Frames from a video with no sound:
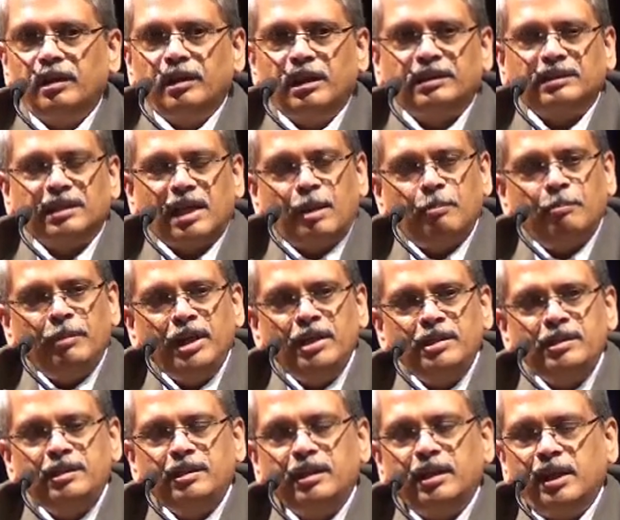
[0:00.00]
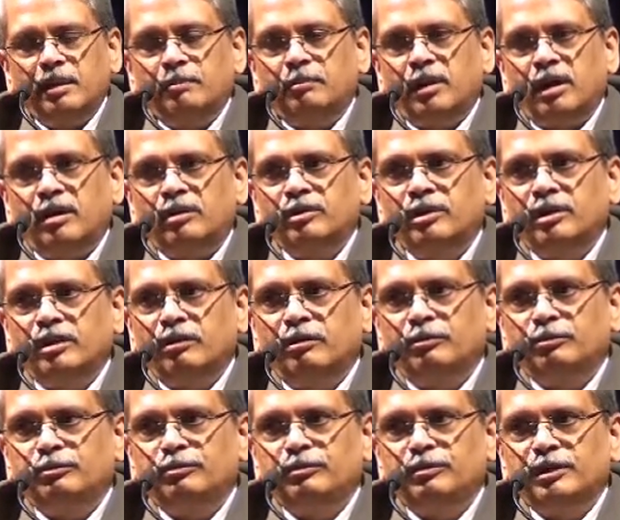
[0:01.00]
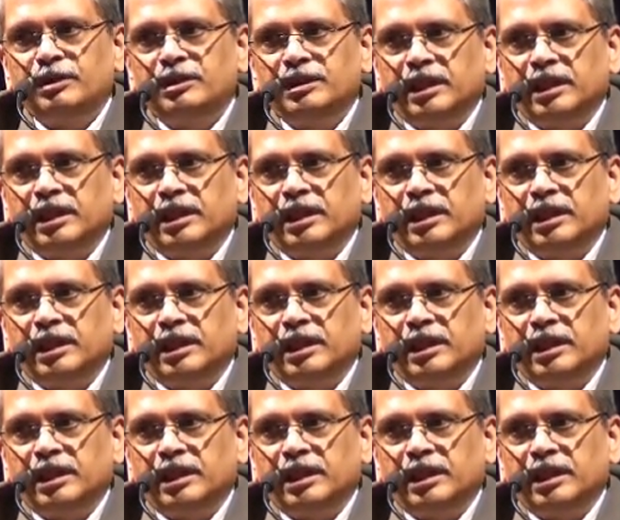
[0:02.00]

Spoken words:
That's amazing amount of